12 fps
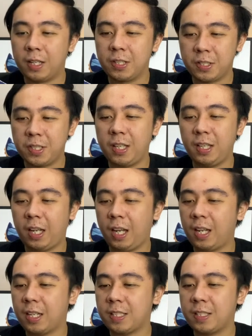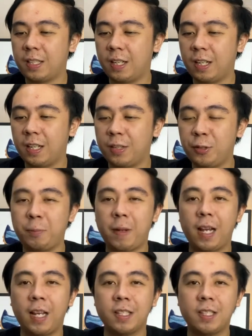just in case the New
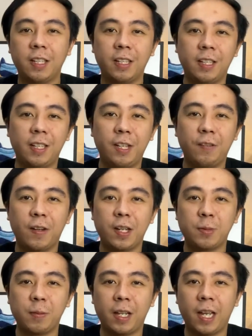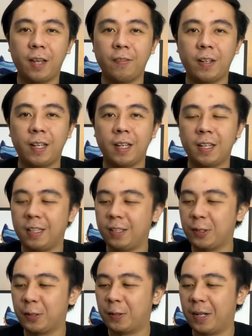Balance and the Levi's will have
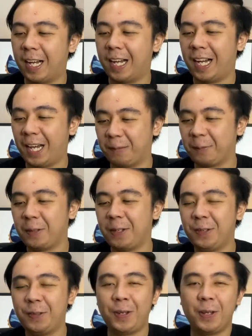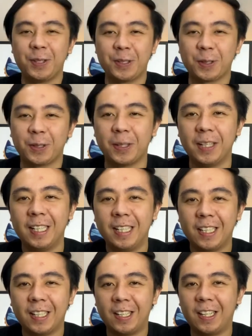a hype future,
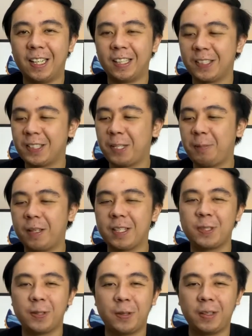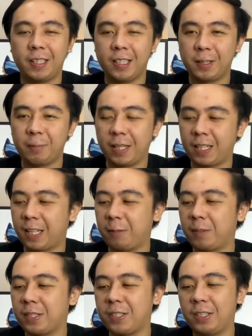there's gonna be a story that might
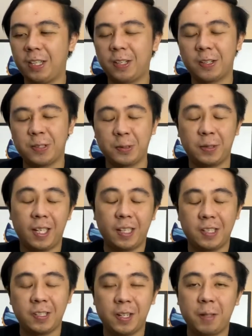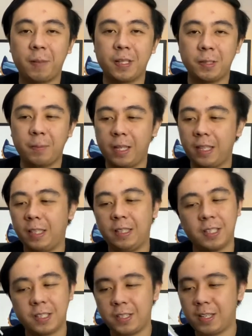hype this sneaker, so that is still a possibility.
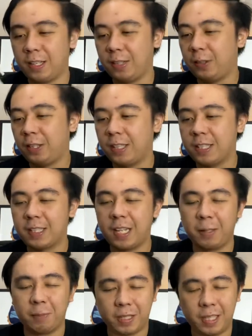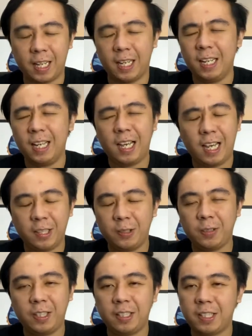This is still a unique design, but yeah, I
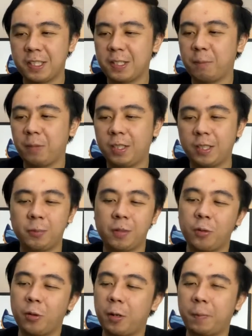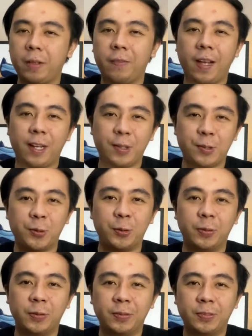don't think this is something that will go up in value soon.